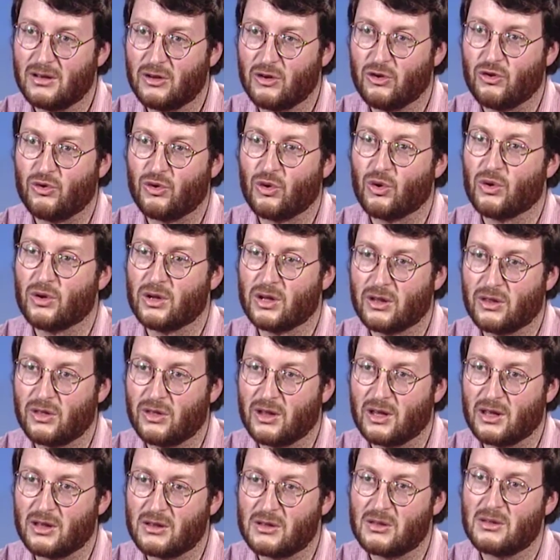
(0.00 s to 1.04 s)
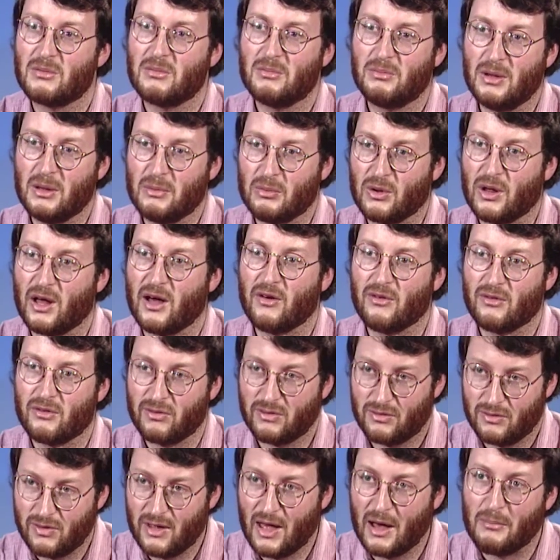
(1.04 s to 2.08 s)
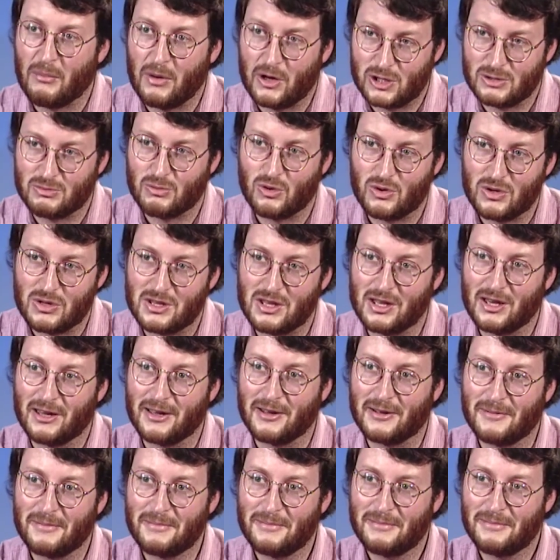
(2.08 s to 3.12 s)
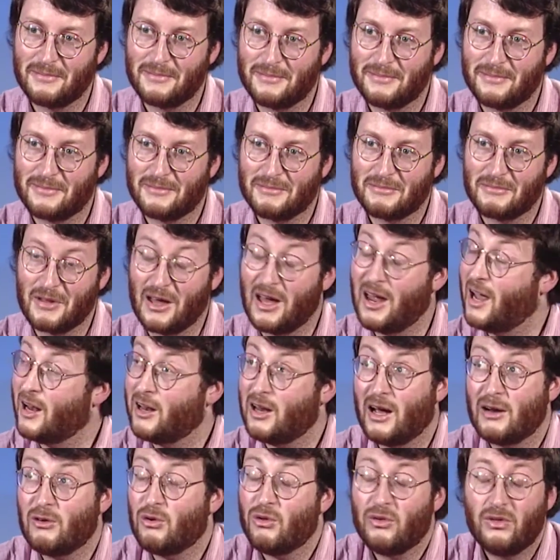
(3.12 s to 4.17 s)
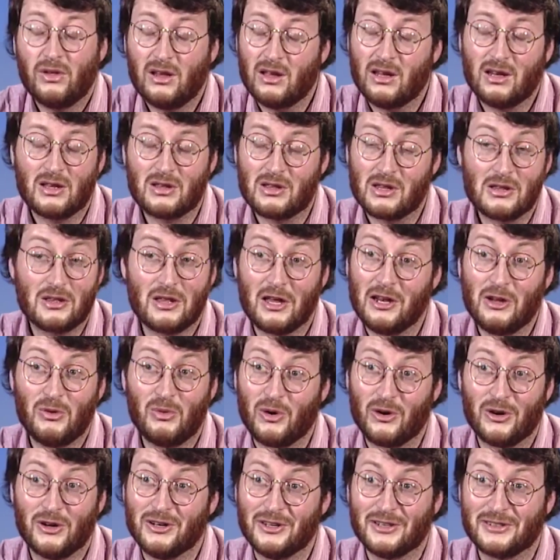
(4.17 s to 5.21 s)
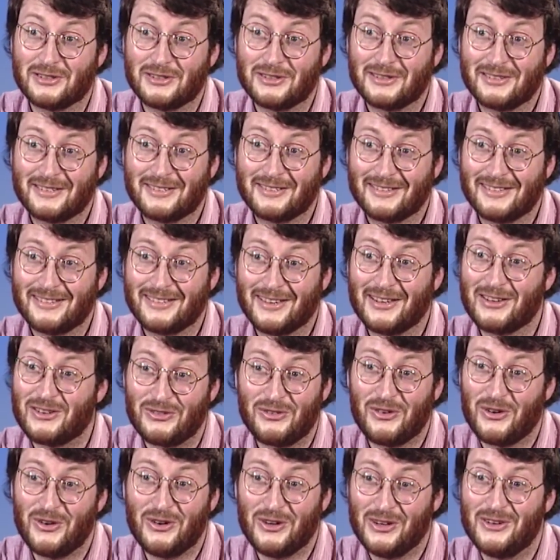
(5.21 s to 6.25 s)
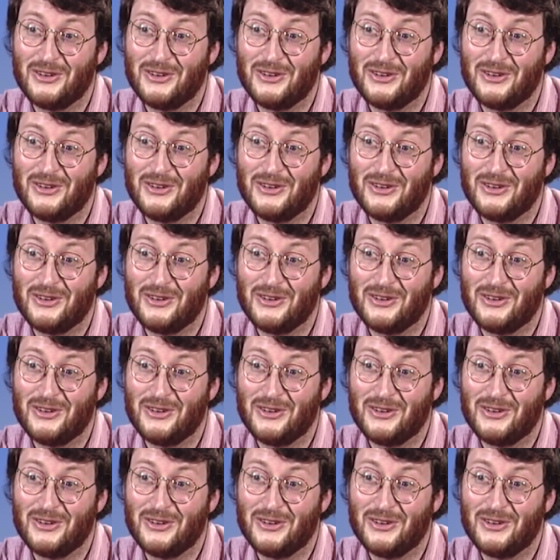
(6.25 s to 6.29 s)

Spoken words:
controlling things. People have that much more say. I don't think it exists anywhere else. It's very